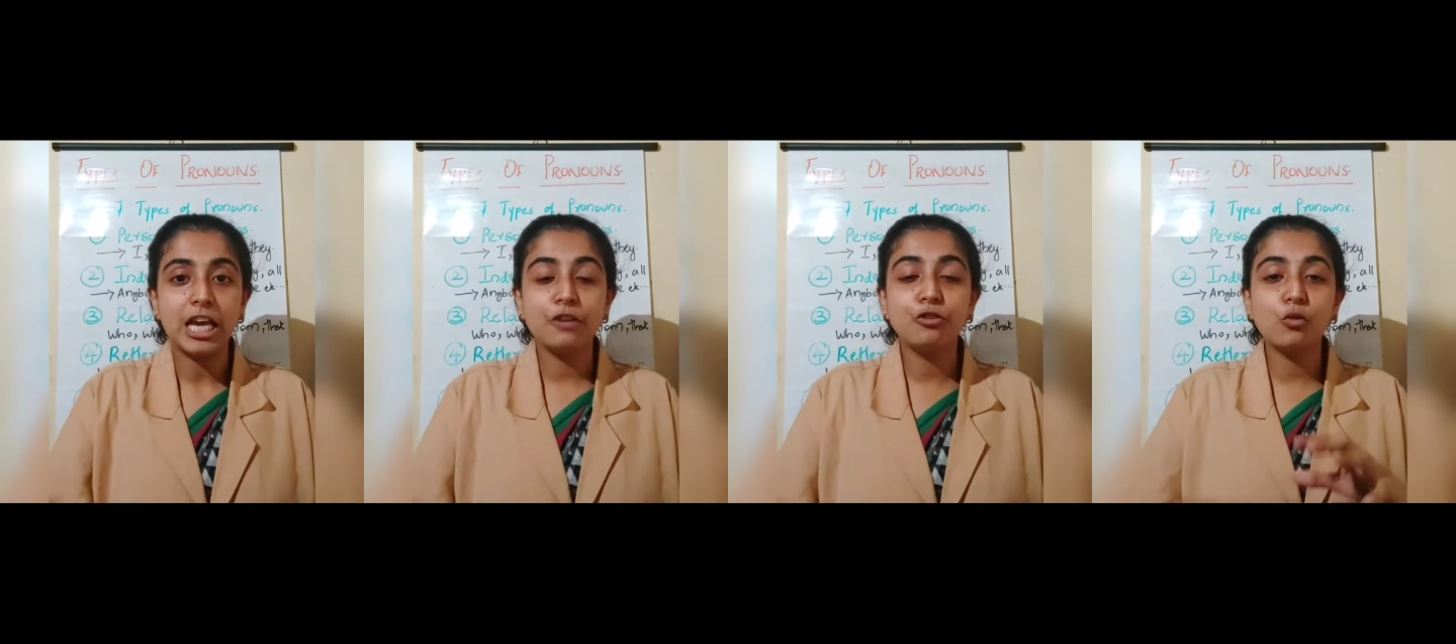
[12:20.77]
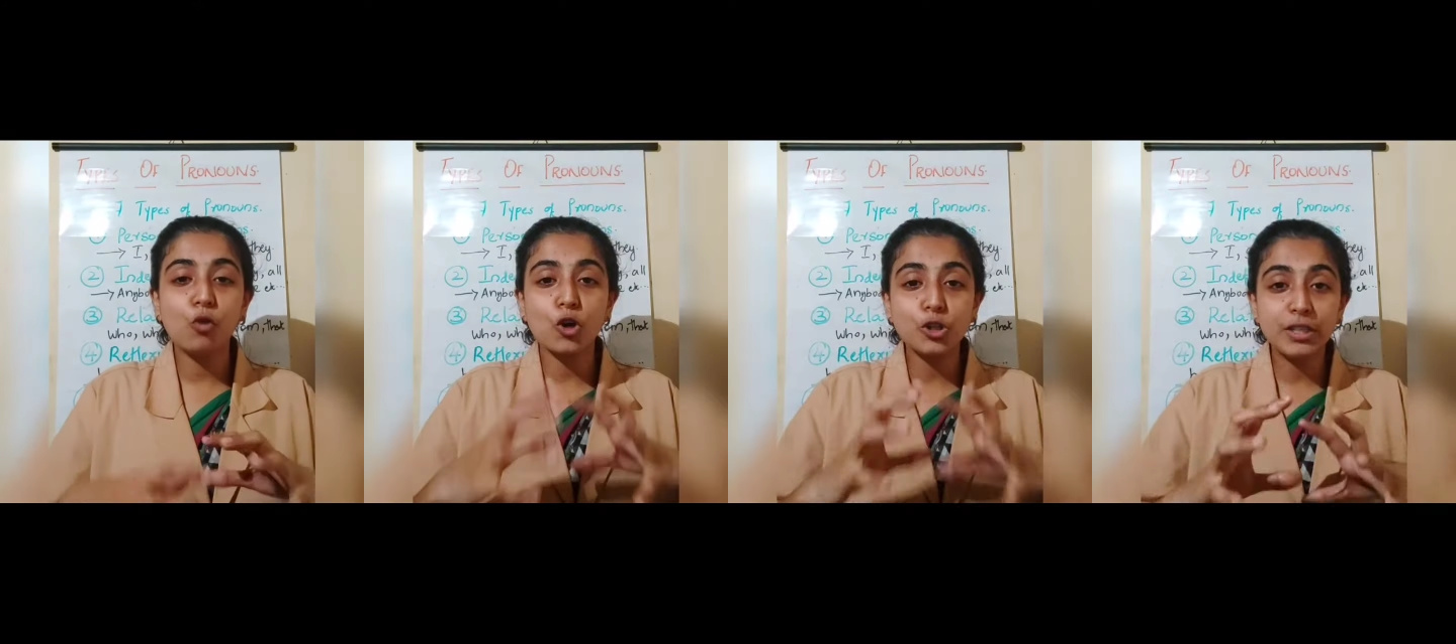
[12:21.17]
if you
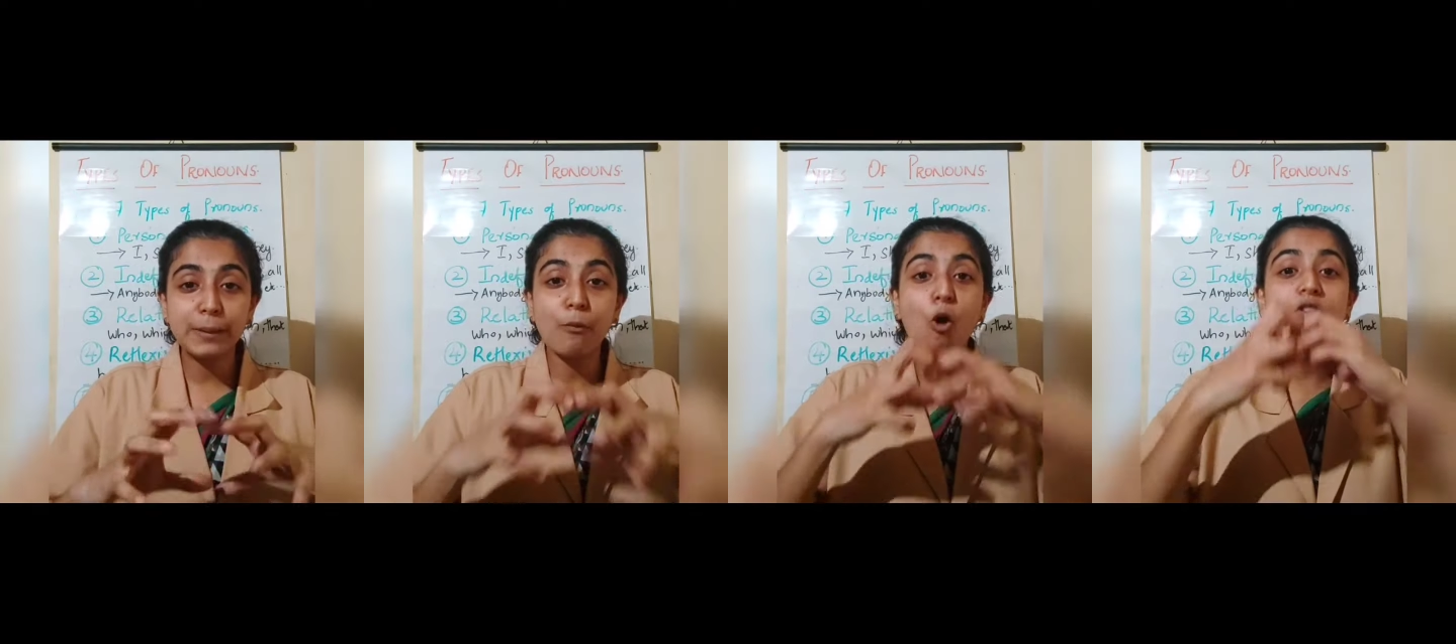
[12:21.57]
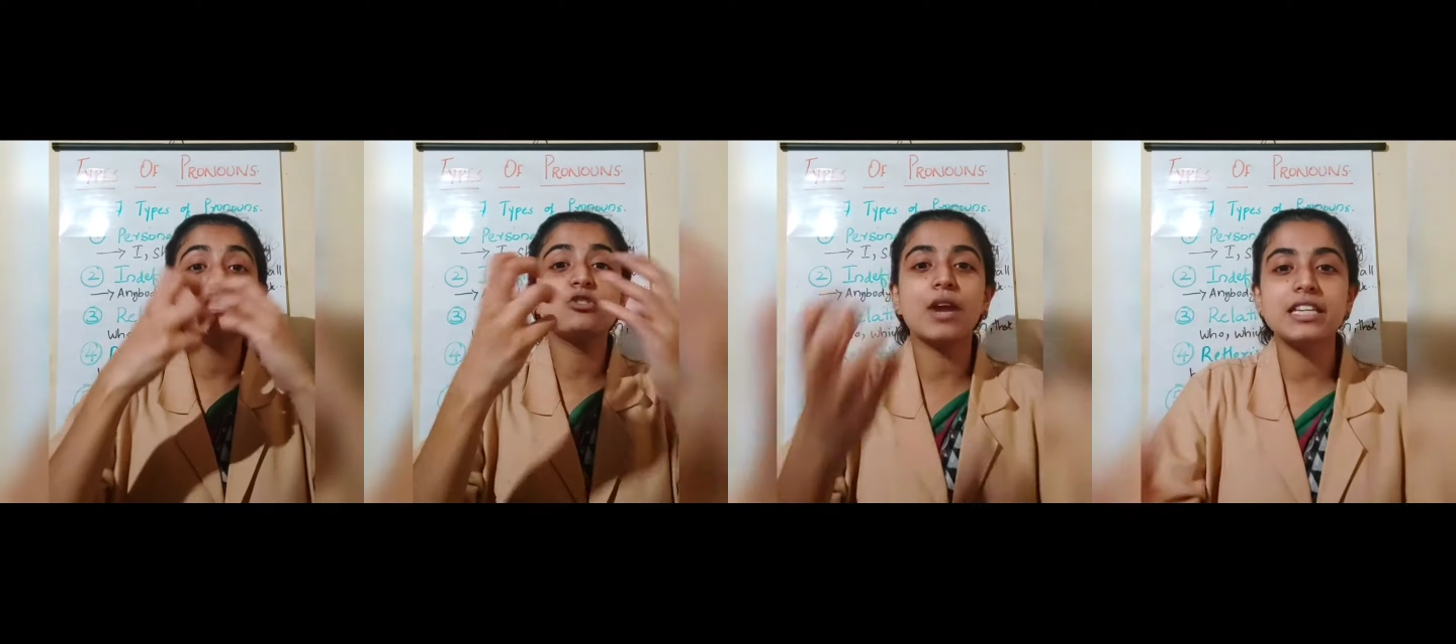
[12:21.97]
want to
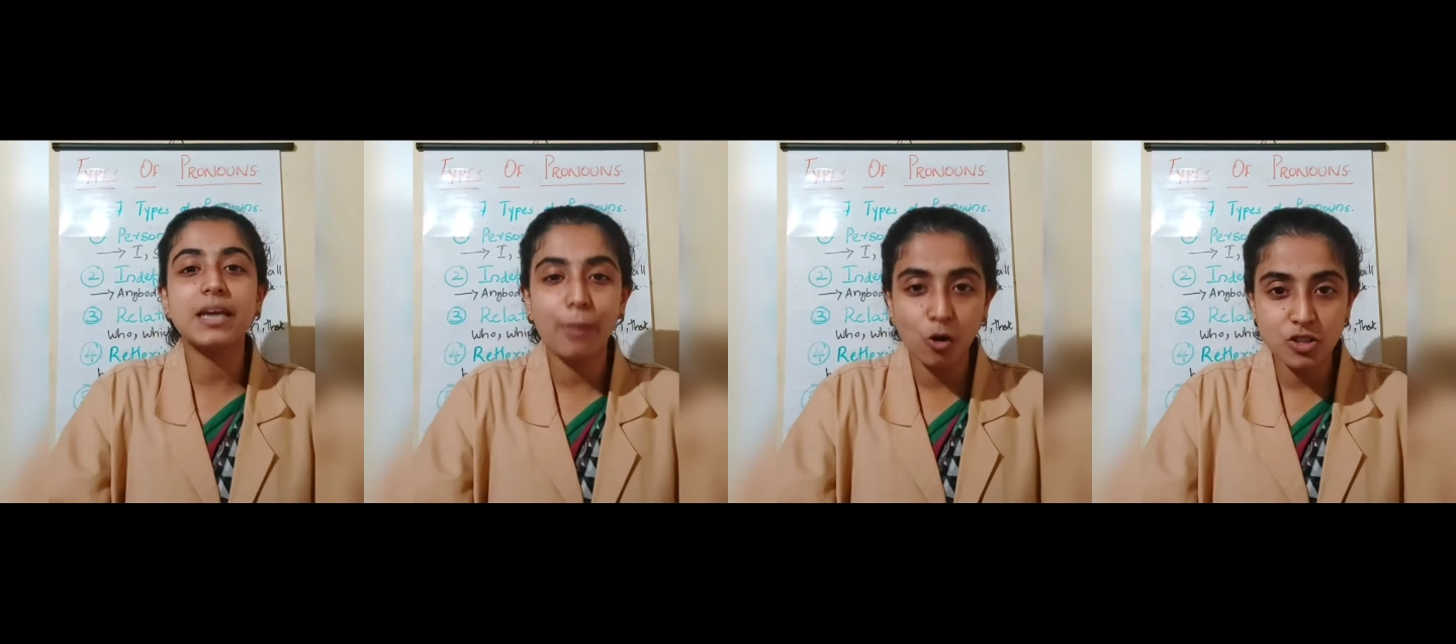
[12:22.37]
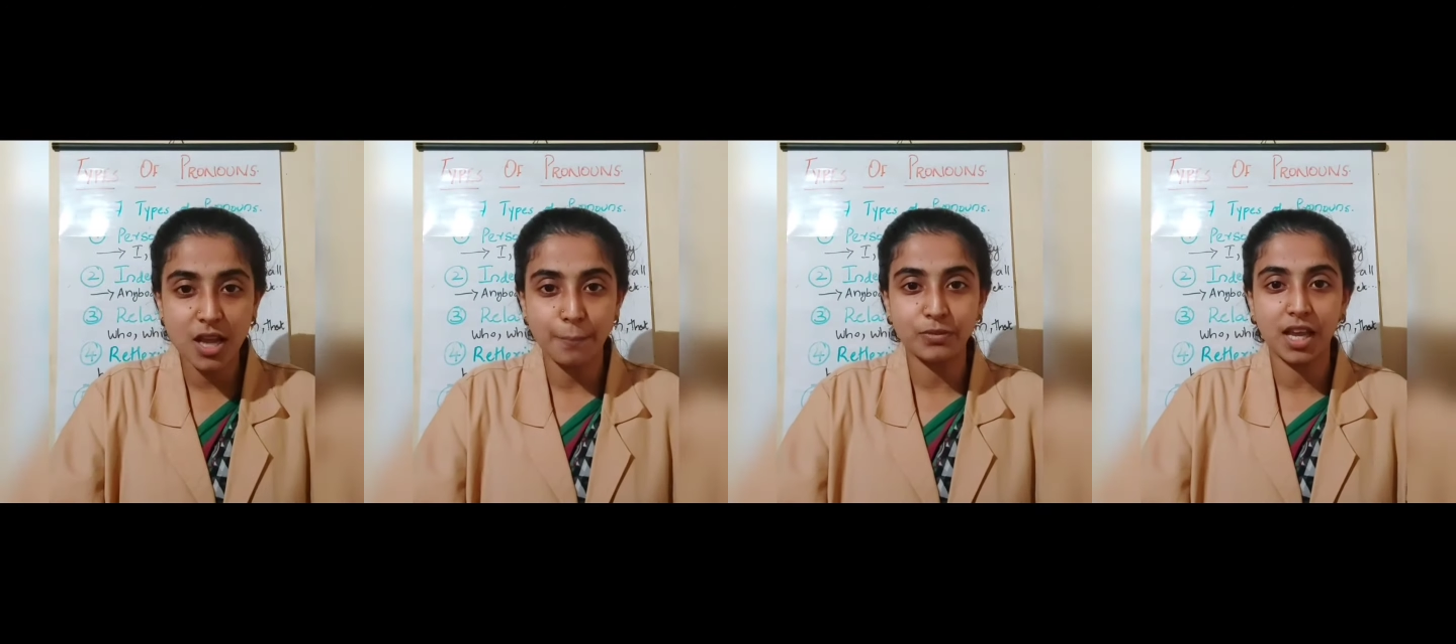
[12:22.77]
demonstrate about
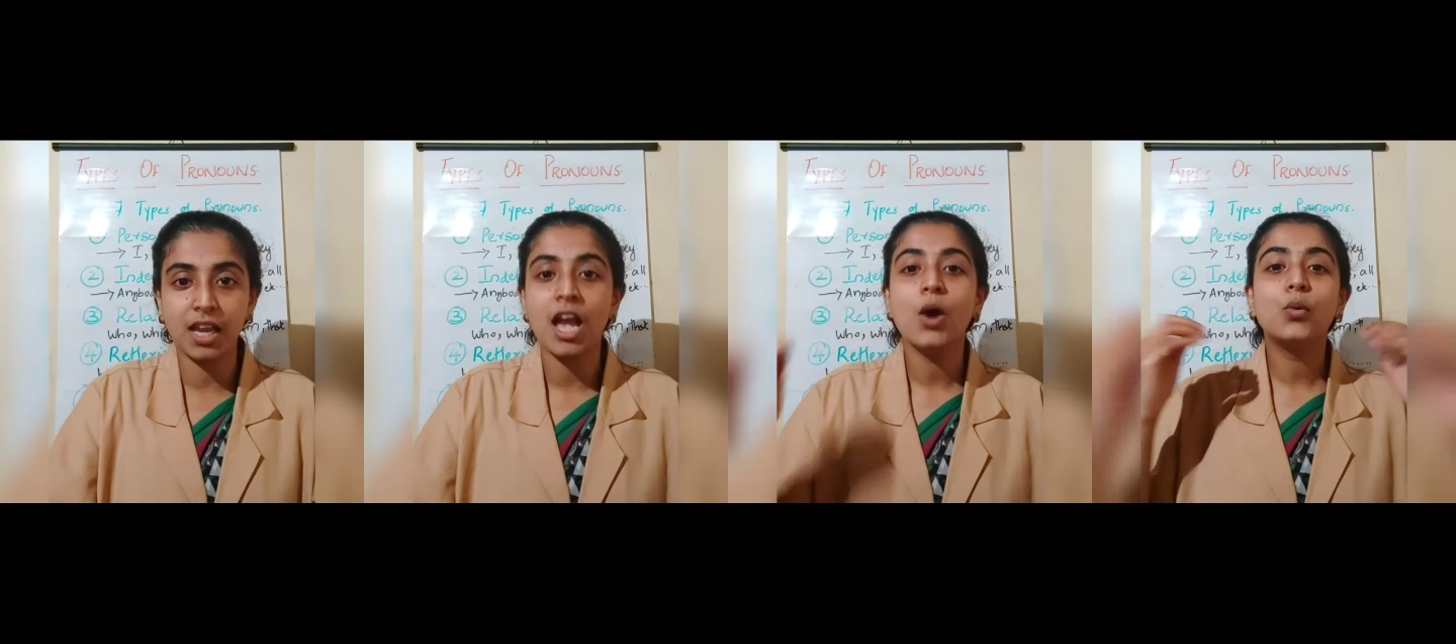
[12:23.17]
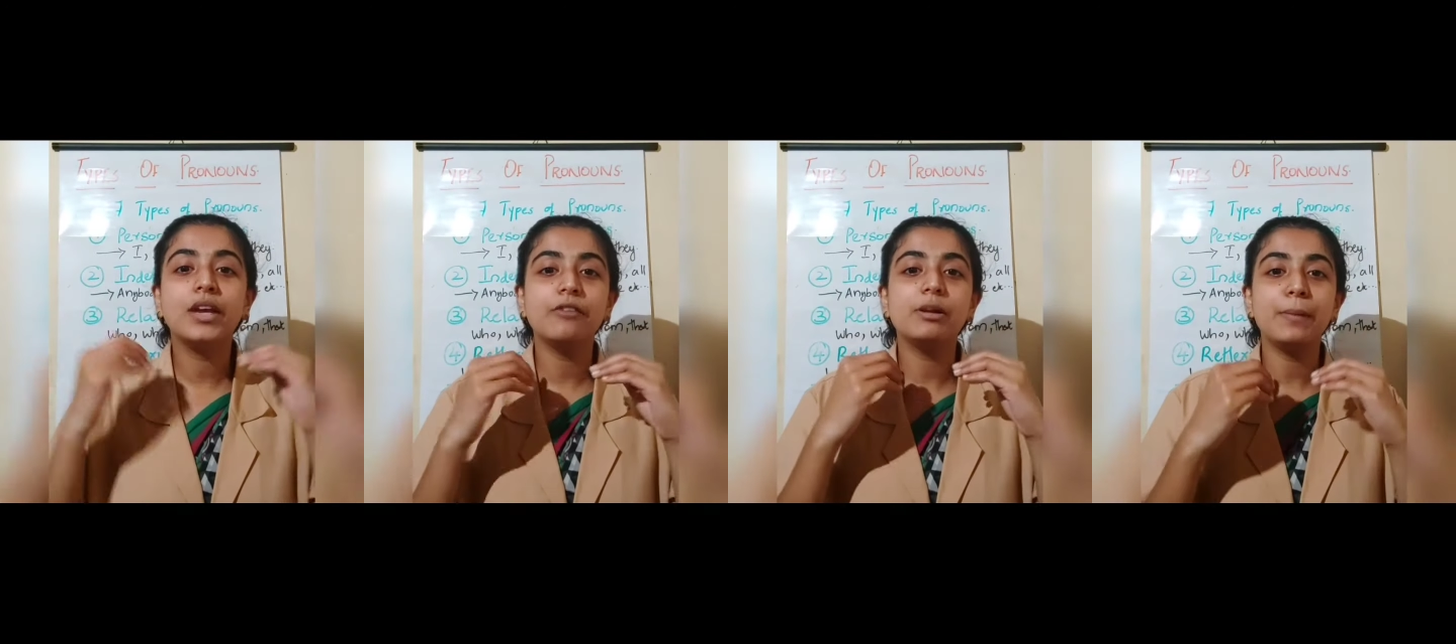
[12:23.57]
something,
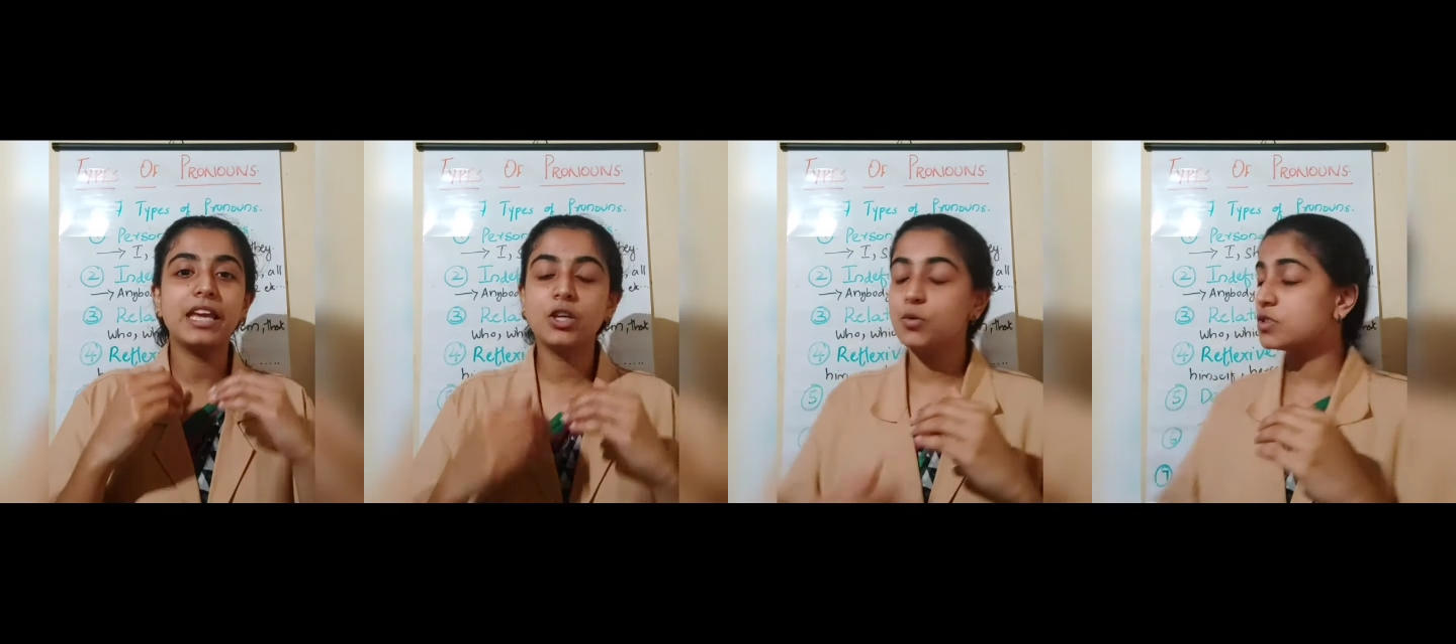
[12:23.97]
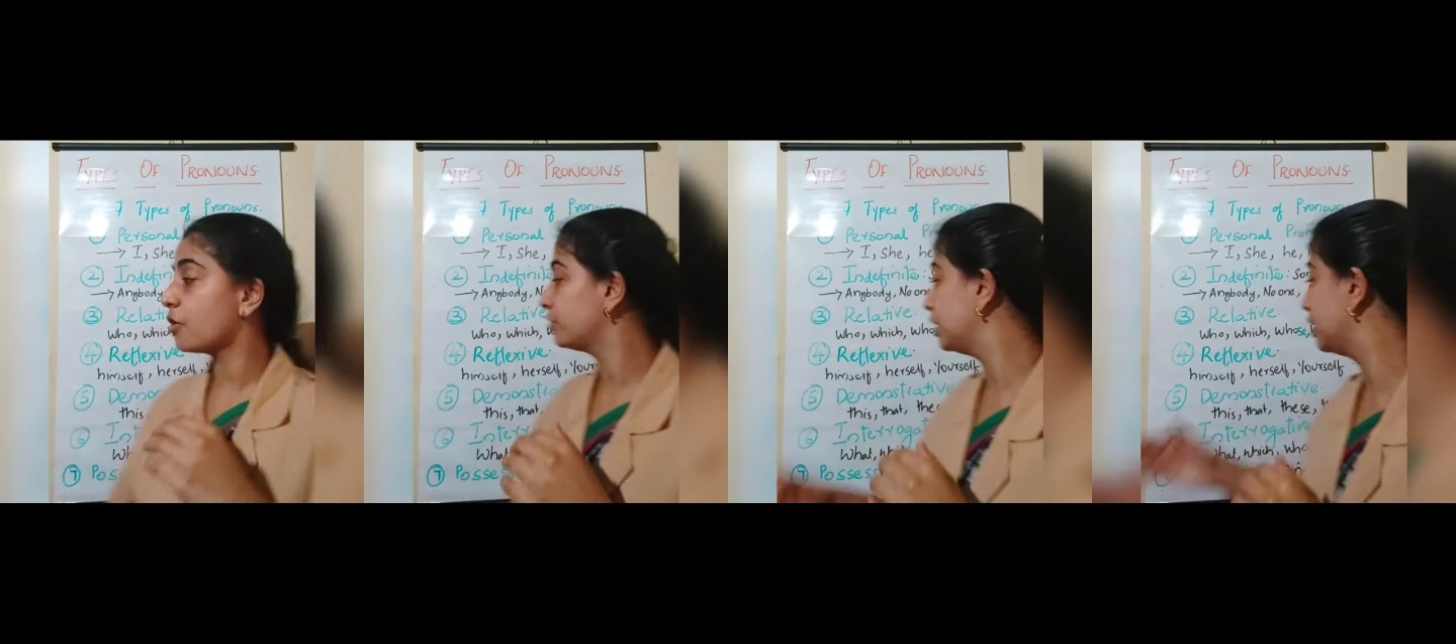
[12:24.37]
we will make use of the